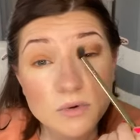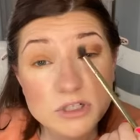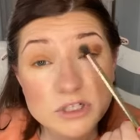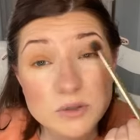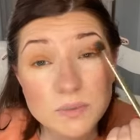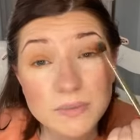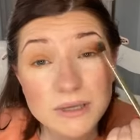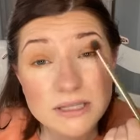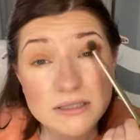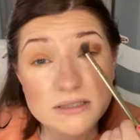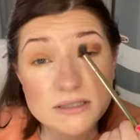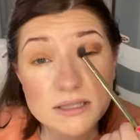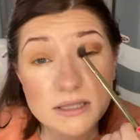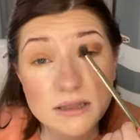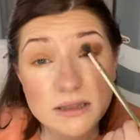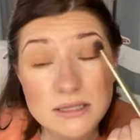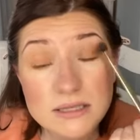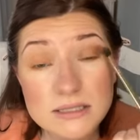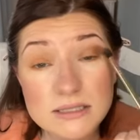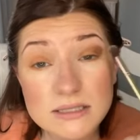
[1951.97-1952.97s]
which means
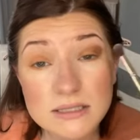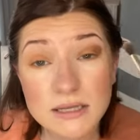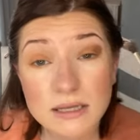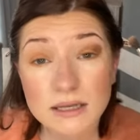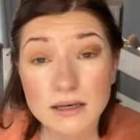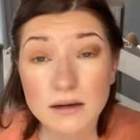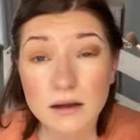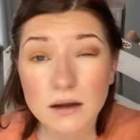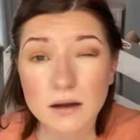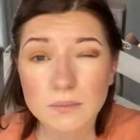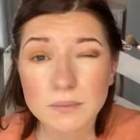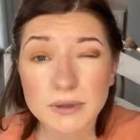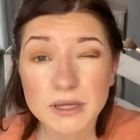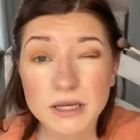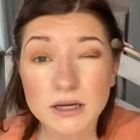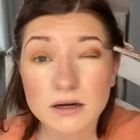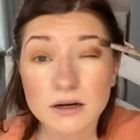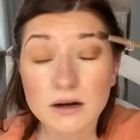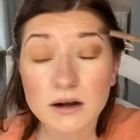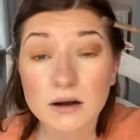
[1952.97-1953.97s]
that the skin up
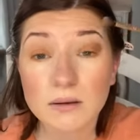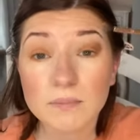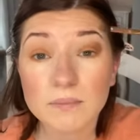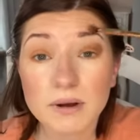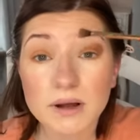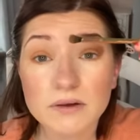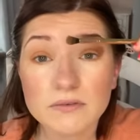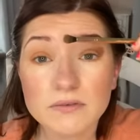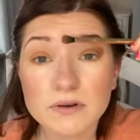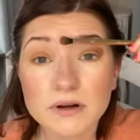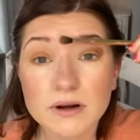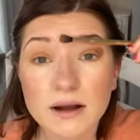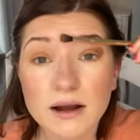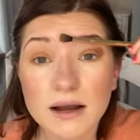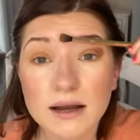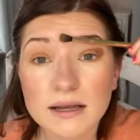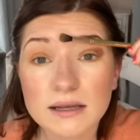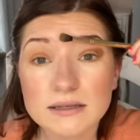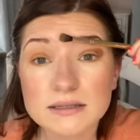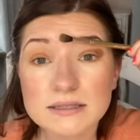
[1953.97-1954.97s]
here above your
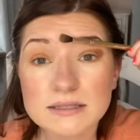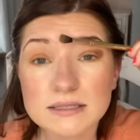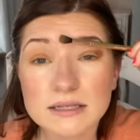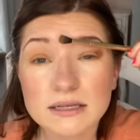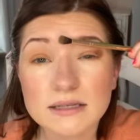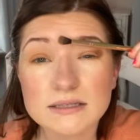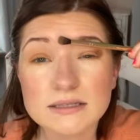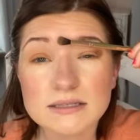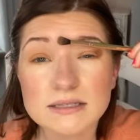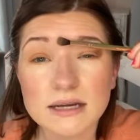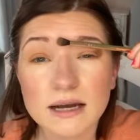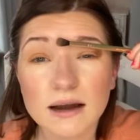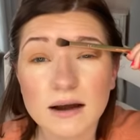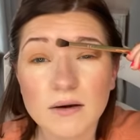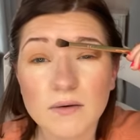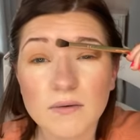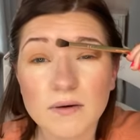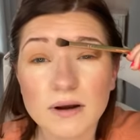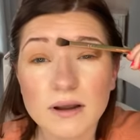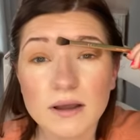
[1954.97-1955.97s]
eye sinks
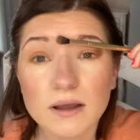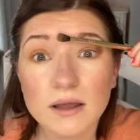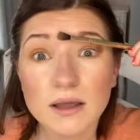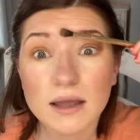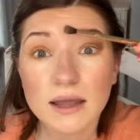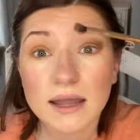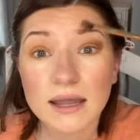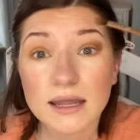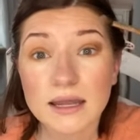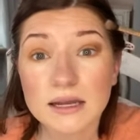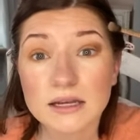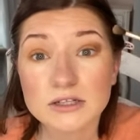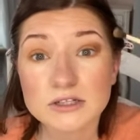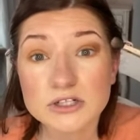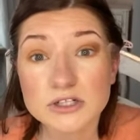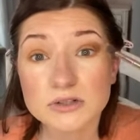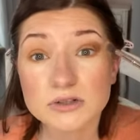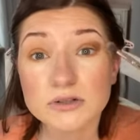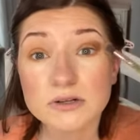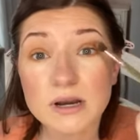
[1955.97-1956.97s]
down
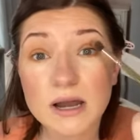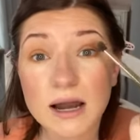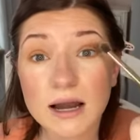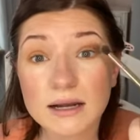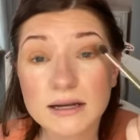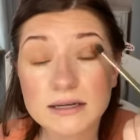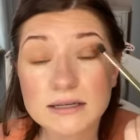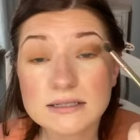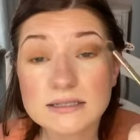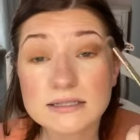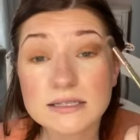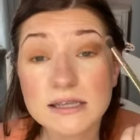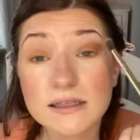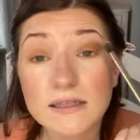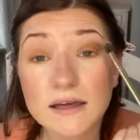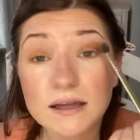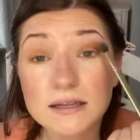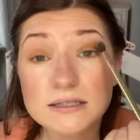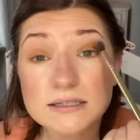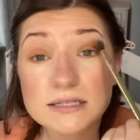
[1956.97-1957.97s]
and you're not going to
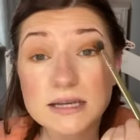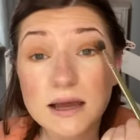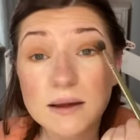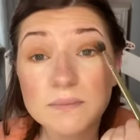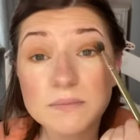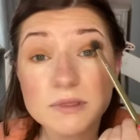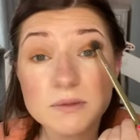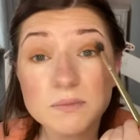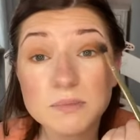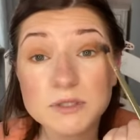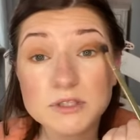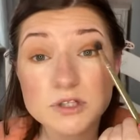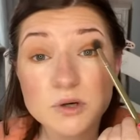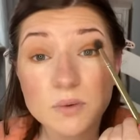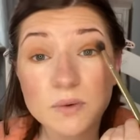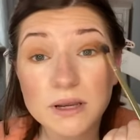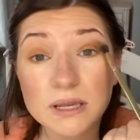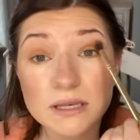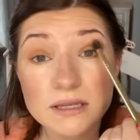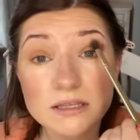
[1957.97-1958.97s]
see that depth
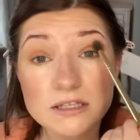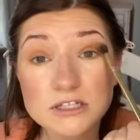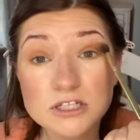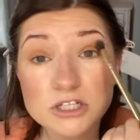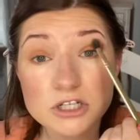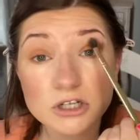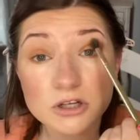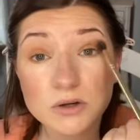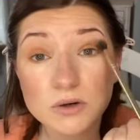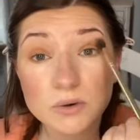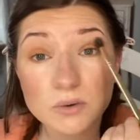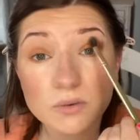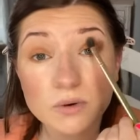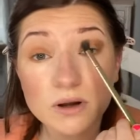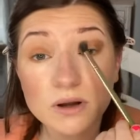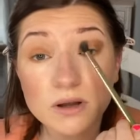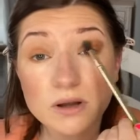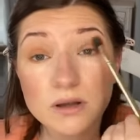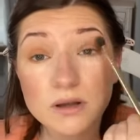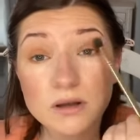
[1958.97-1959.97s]
between the
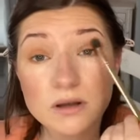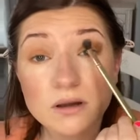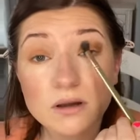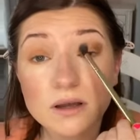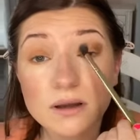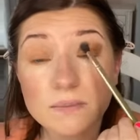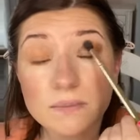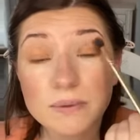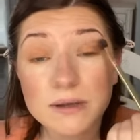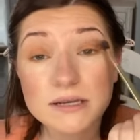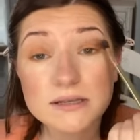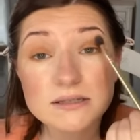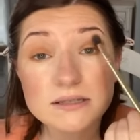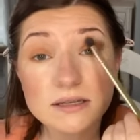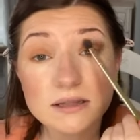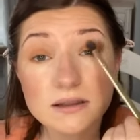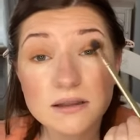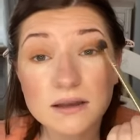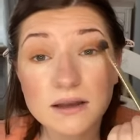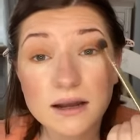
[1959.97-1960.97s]
two. It
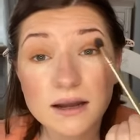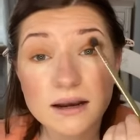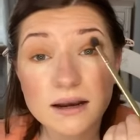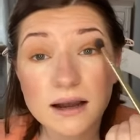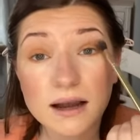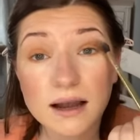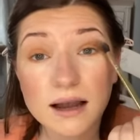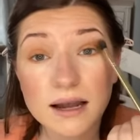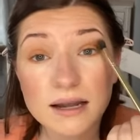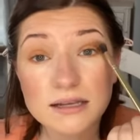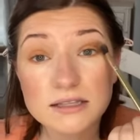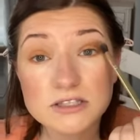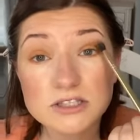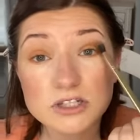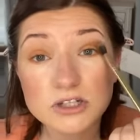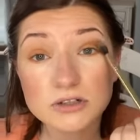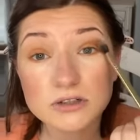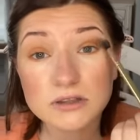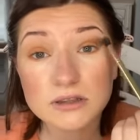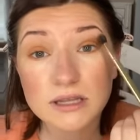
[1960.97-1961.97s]
basically kind of
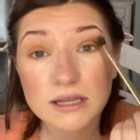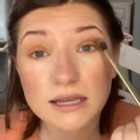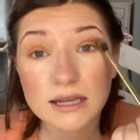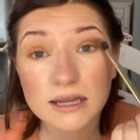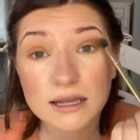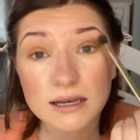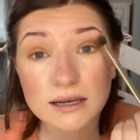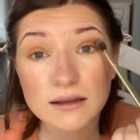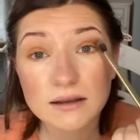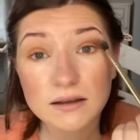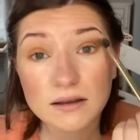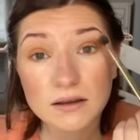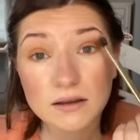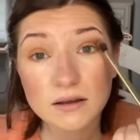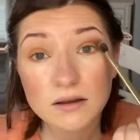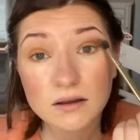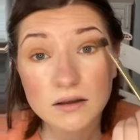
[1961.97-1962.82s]
hides your lid.